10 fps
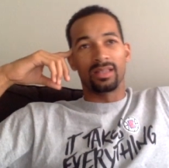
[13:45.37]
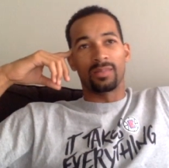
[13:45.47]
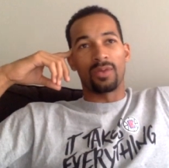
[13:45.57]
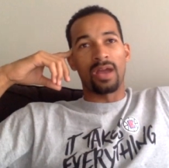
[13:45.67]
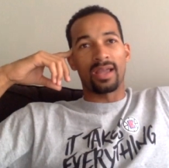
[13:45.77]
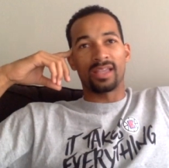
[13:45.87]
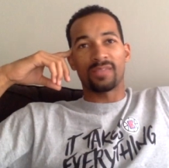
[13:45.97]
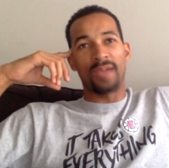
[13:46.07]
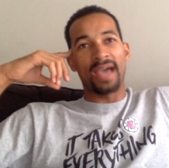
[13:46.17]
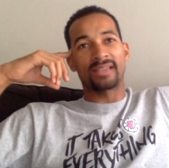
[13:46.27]
LeBron
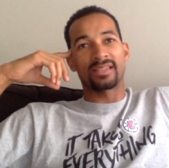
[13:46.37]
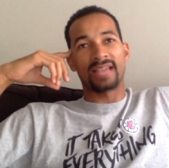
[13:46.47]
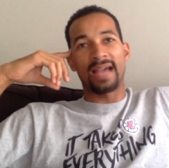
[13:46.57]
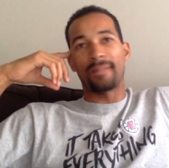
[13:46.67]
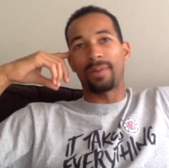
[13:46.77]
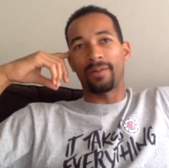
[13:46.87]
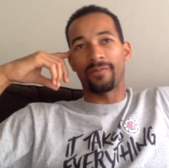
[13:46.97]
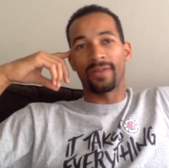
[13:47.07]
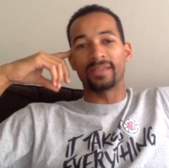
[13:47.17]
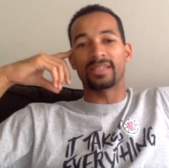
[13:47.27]
gets past his guy,
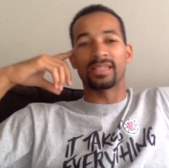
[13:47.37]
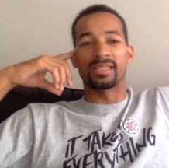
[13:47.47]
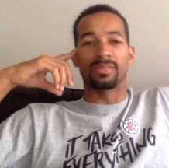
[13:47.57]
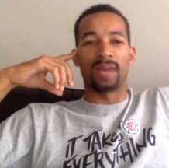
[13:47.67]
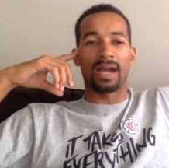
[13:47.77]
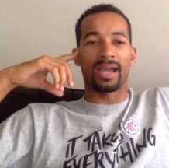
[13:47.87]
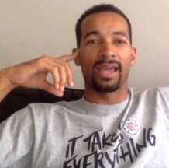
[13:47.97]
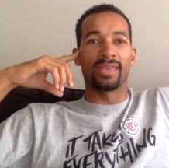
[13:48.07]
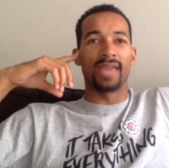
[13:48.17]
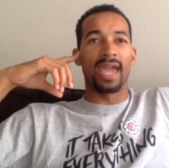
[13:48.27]
pump face, gets
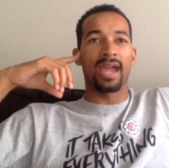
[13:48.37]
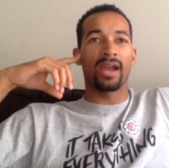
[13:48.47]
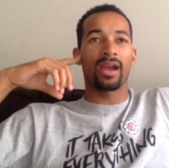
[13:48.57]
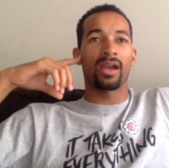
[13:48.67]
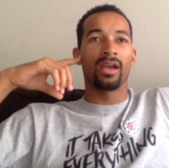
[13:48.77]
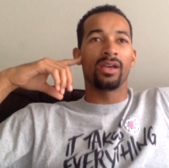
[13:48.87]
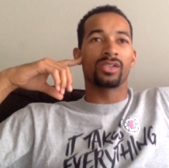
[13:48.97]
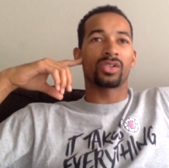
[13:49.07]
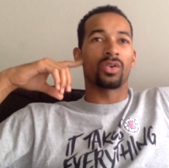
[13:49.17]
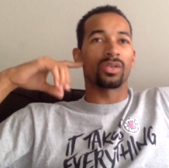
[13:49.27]
Ibaka in the air,
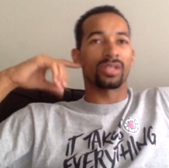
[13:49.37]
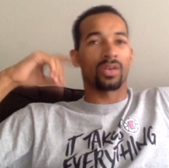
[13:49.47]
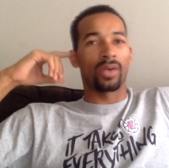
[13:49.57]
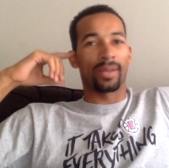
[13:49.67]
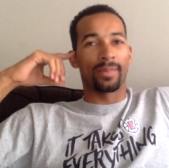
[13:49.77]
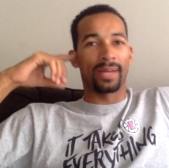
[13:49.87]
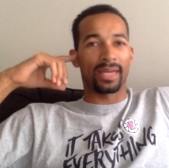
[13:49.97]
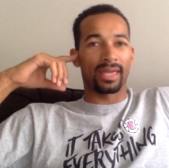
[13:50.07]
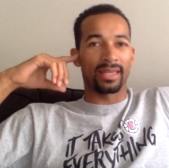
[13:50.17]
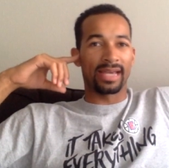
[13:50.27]
scores a quick
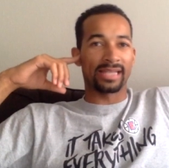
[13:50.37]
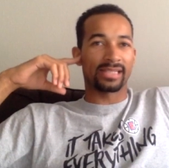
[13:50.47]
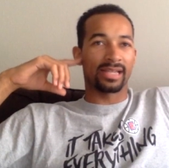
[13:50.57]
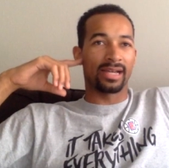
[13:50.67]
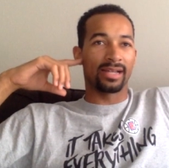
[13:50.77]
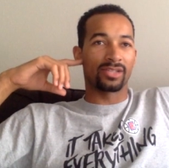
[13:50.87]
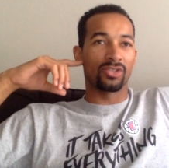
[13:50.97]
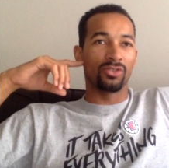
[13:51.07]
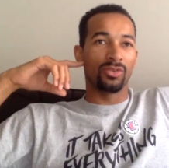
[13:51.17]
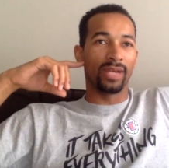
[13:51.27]
bucket. That's uh,
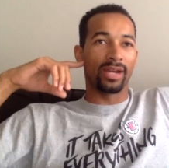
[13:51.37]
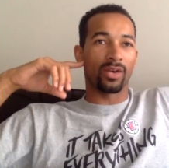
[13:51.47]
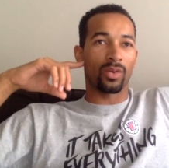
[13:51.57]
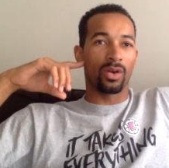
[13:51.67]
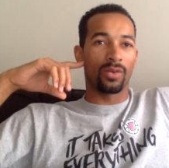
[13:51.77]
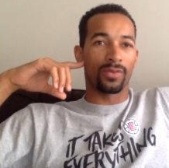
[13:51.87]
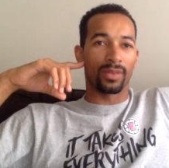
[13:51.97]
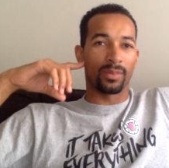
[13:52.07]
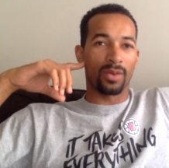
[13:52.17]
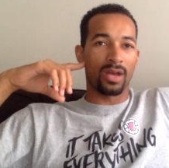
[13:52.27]
two in a row for
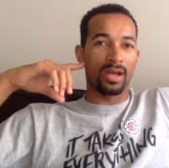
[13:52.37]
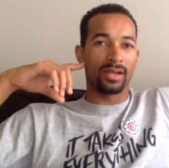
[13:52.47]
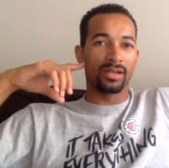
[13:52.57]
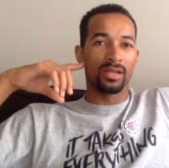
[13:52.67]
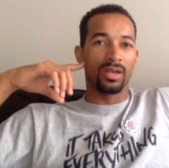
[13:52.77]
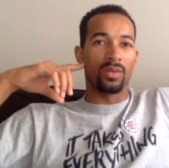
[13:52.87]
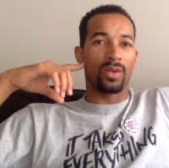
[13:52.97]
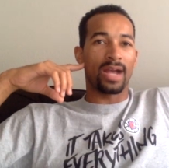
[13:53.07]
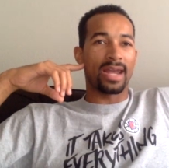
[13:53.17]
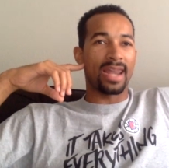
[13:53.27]
LeBron.
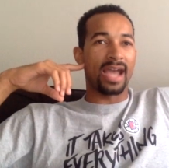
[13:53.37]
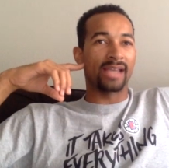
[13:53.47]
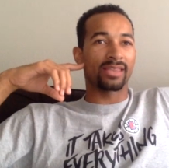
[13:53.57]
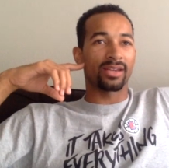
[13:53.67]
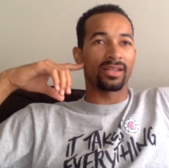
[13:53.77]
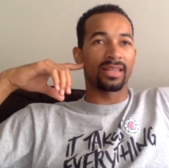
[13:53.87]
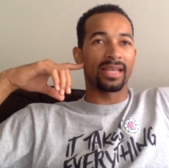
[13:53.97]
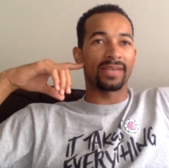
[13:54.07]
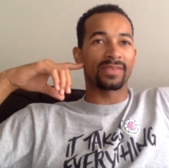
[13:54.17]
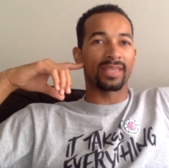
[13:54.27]
We got 9.30
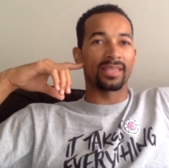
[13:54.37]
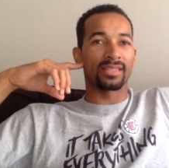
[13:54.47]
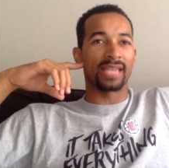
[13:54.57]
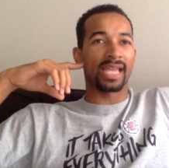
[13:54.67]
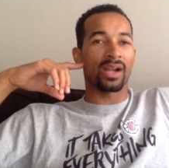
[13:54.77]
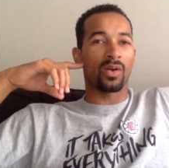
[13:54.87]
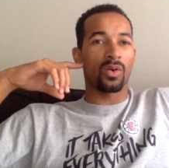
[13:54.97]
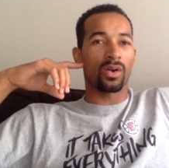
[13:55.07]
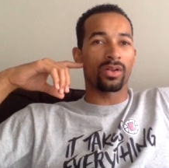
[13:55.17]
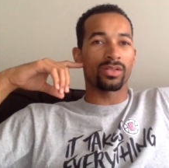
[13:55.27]
left in the second
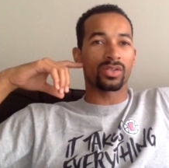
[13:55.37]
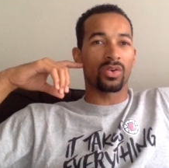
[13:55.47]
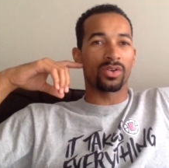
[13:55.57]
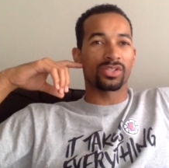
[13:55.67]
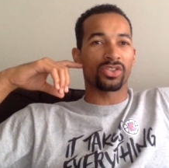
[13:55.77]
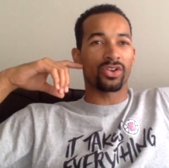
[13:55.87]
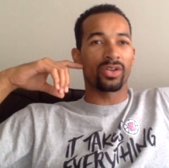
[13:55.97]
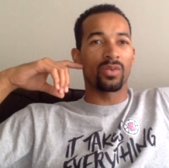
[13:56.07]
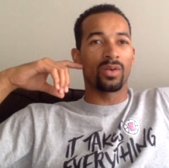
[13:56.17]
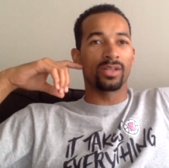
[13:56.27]
quarter. The score is
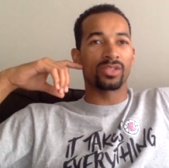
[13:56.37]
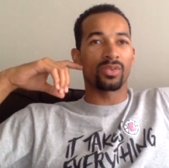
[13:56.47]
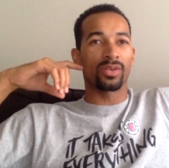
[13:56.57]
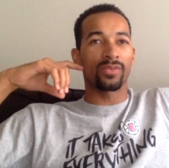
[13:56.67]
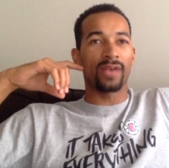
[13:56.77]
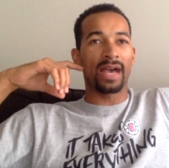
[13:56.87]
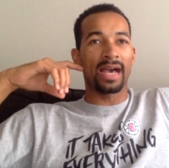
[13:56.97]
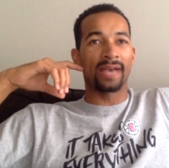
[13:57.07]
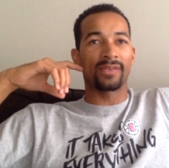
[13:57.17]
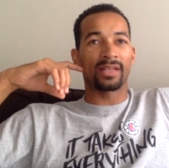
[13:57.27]

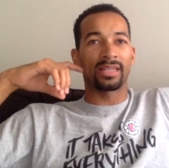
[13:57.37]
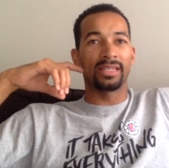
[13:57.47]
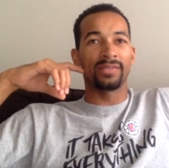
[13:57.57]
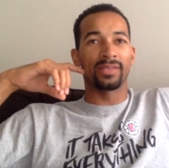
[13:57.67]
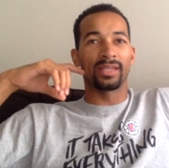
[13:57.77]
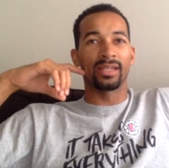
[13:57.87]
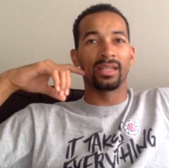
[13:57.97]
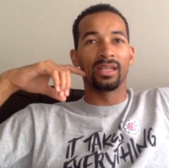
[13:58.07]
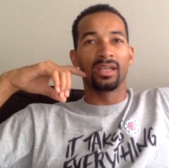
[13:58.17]
31-25 Cleveland.